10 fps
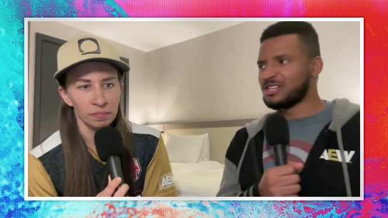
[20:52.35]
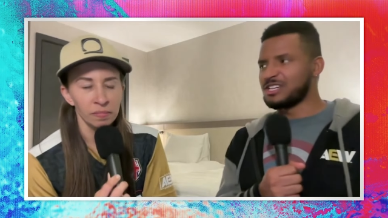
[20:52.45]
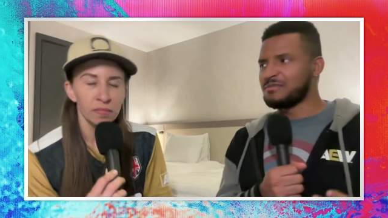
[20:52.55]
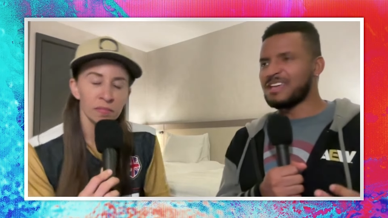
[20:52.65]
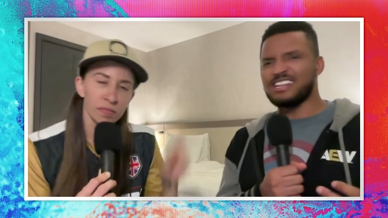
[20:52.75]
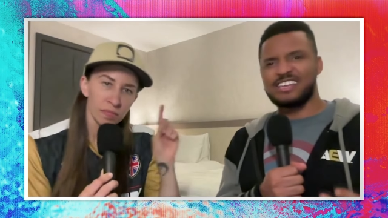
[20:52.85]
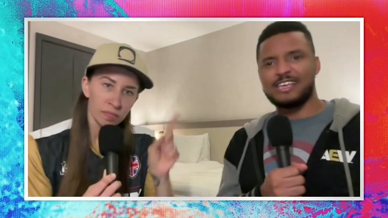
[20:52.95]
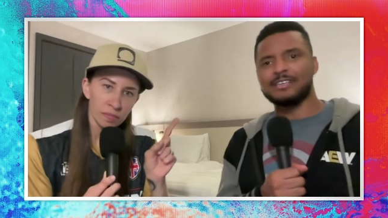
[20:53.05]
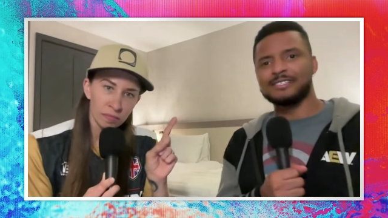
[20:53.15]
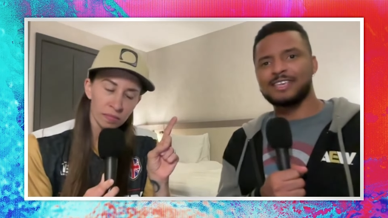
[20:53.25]
Speaker 1: and he made it
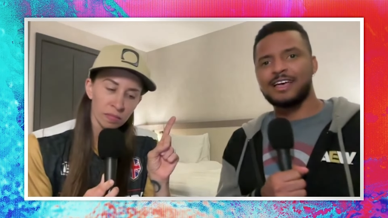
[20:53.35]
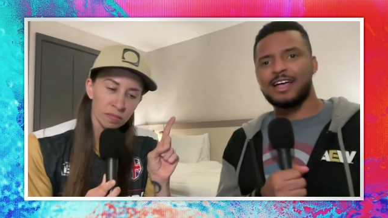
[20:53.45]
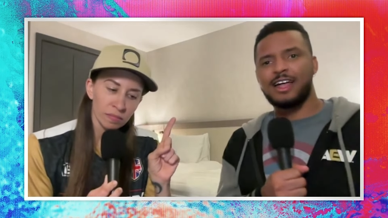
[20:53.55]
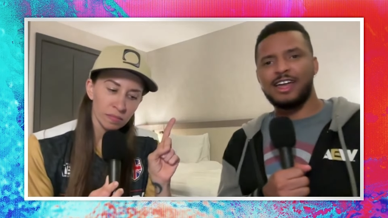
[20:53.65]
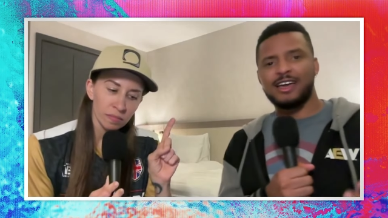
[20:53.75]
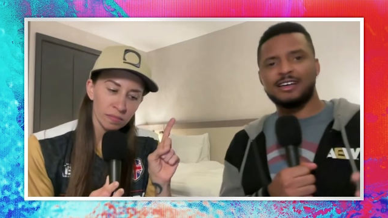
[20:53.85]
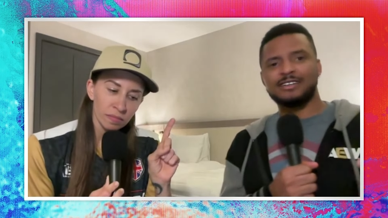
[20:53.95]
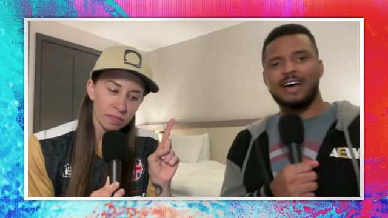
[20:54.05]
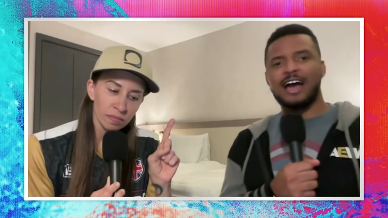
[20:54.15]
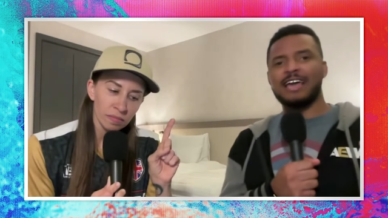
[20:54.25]
his.
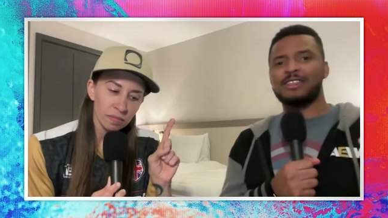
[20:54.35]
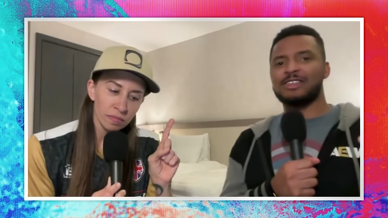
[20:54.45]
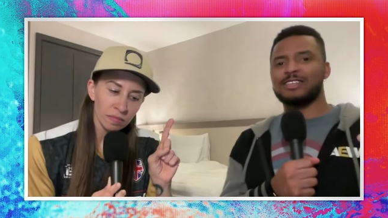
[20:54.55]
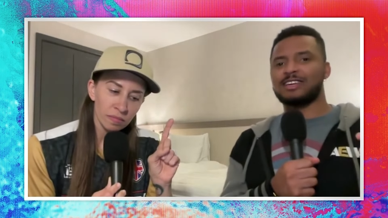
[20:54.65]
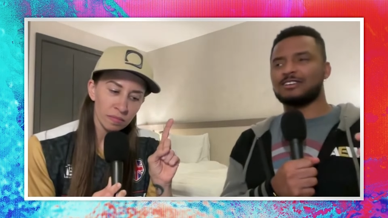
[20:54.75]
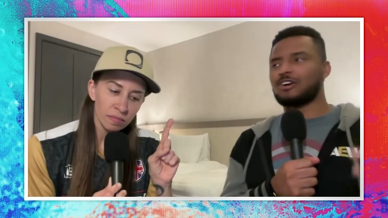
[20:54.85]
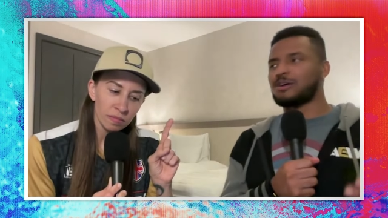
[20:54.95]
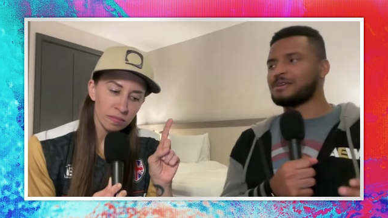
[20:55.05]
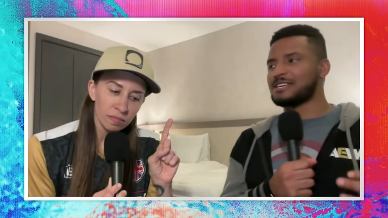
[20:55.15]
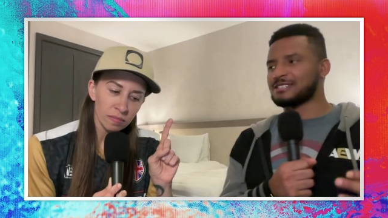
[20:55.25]
And I think that
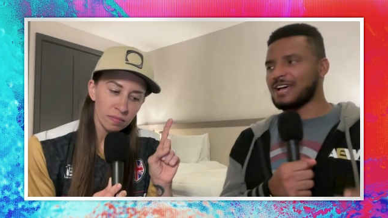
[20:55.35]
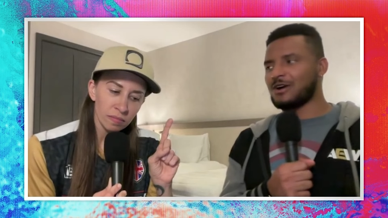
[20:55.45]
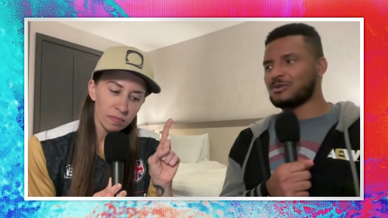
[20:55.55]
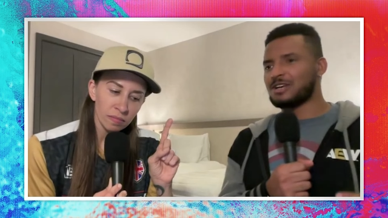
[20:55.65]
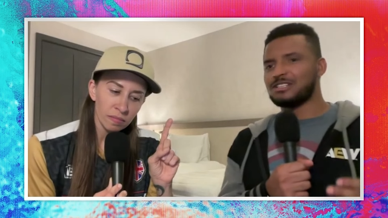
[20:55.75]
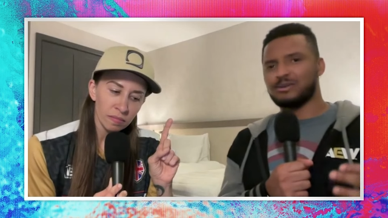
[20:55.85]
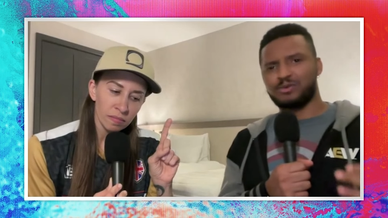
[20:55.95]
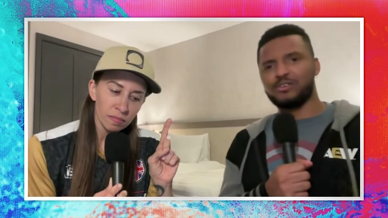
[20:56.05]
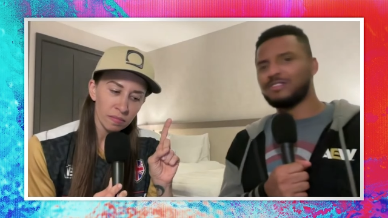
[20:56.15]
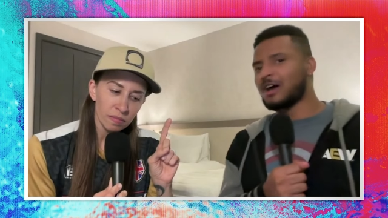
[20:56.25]
Darby is out to
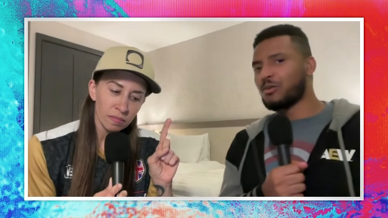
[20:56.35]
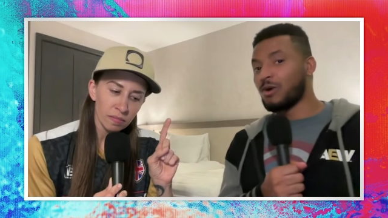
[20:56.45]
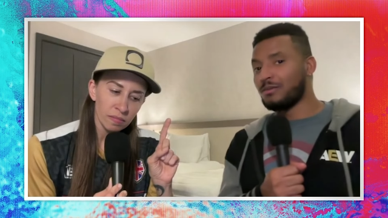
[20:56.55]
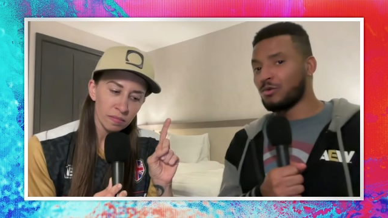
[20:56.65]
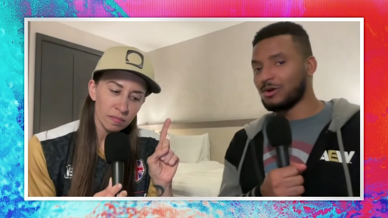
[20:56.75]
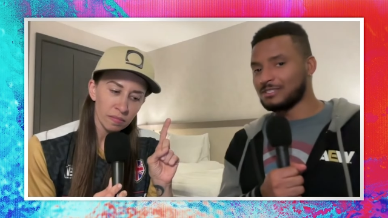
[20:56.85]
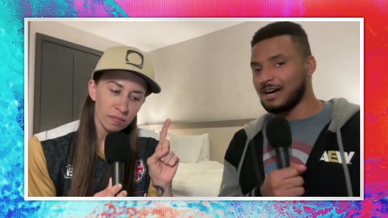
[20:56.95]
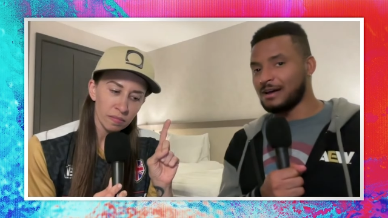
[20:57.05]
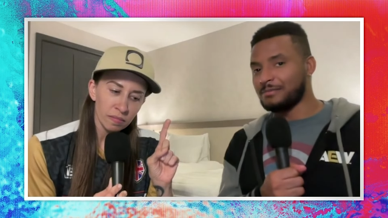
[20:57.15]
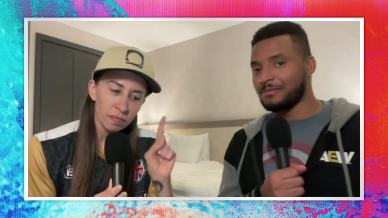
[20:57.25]
prove that one more
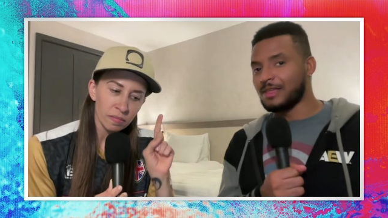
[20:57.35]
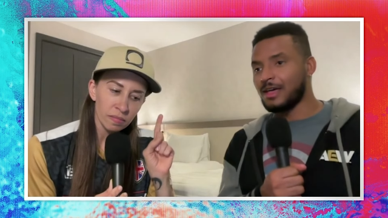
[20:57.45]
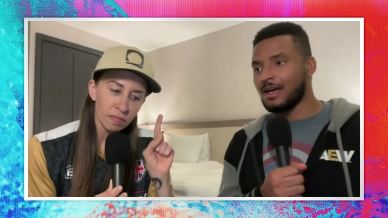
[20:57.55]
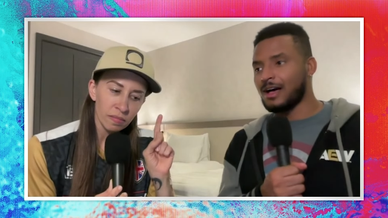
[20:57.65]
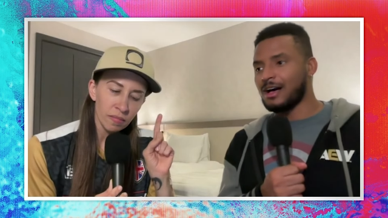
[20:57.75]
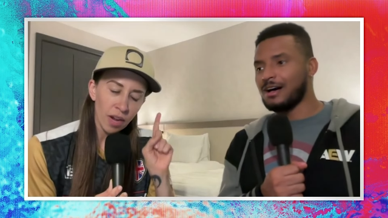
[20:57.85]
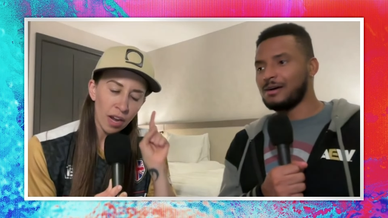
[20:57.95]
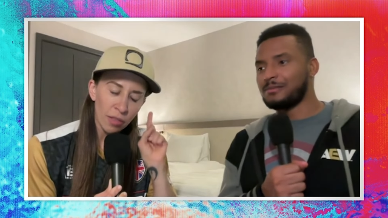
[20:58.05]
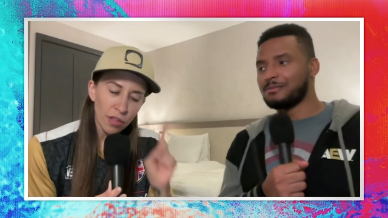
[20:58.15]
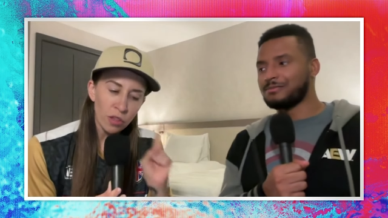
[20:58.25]
time.
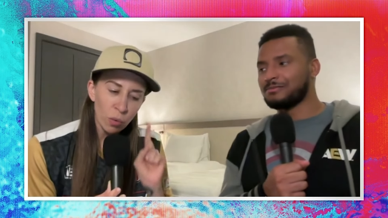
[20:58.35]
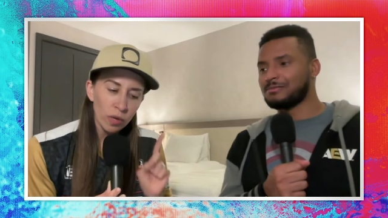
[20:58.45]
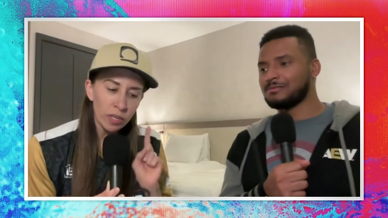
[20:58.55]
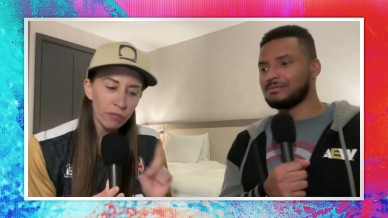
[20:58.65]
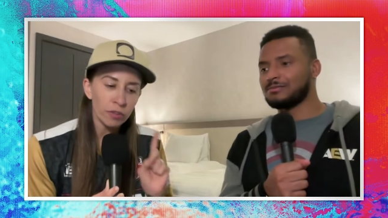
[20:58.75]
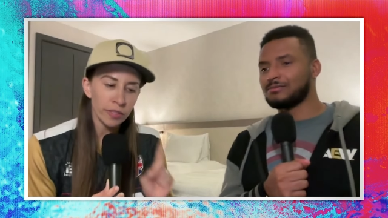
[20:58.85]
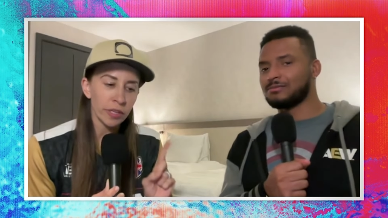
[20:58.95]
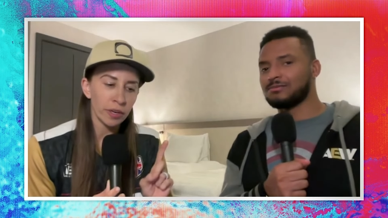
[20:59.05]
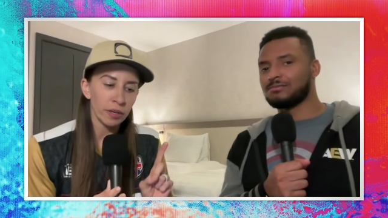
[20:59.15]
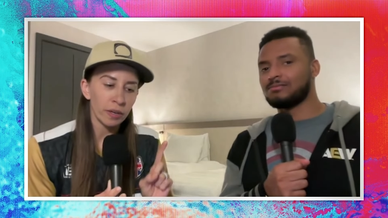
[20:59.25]
Uh, I
Speaker 2: think the one difference
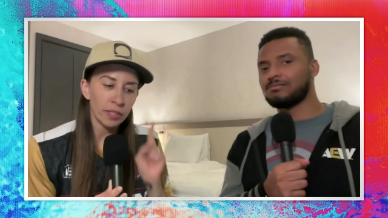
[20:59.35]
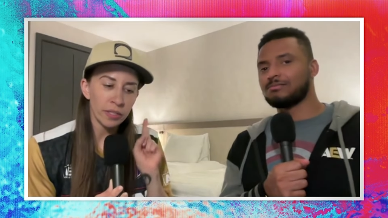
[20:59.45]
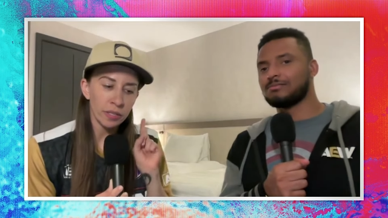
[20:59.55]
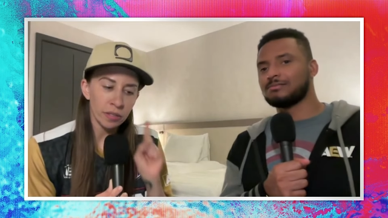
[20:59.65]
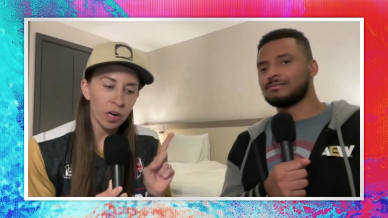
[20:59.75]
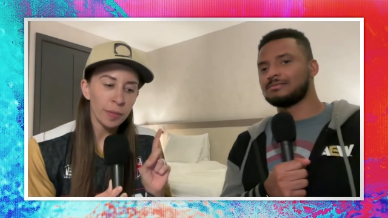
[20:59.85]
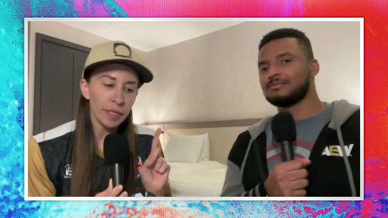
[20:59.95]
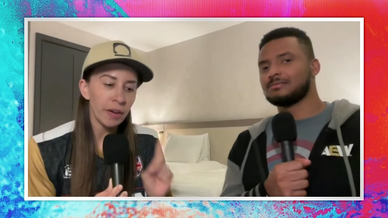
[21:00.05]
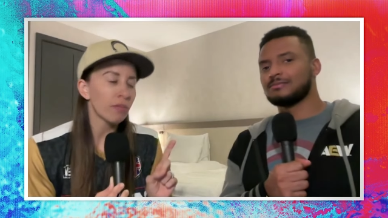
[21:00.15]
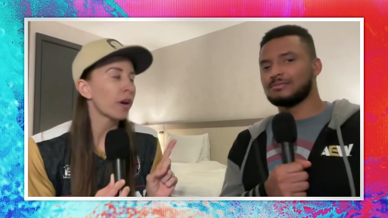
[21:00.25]
here is that
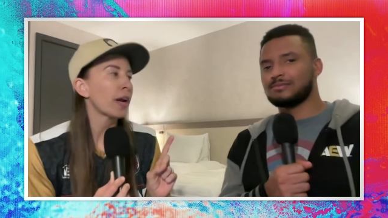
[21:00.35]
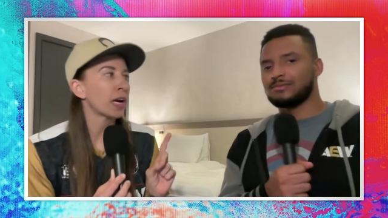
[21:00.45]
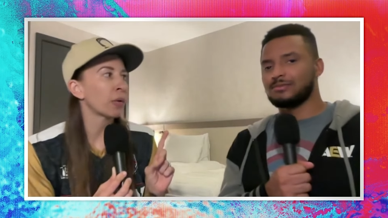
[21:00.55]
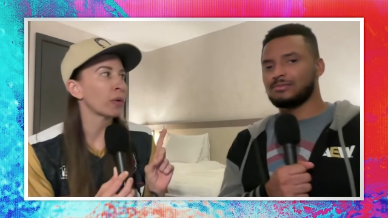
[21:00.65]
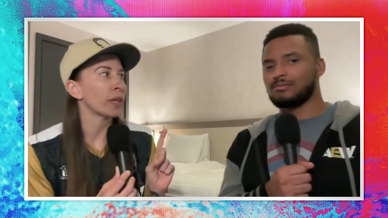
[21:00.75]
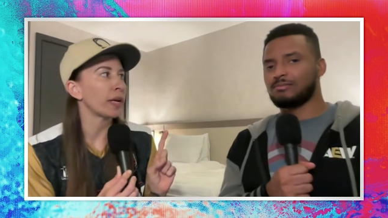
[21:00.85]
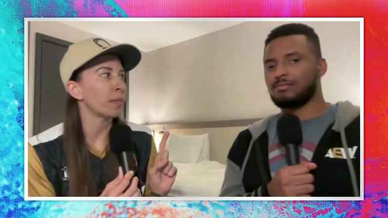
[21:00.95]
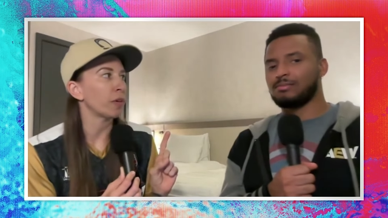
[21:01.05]
Darby never had anyone light him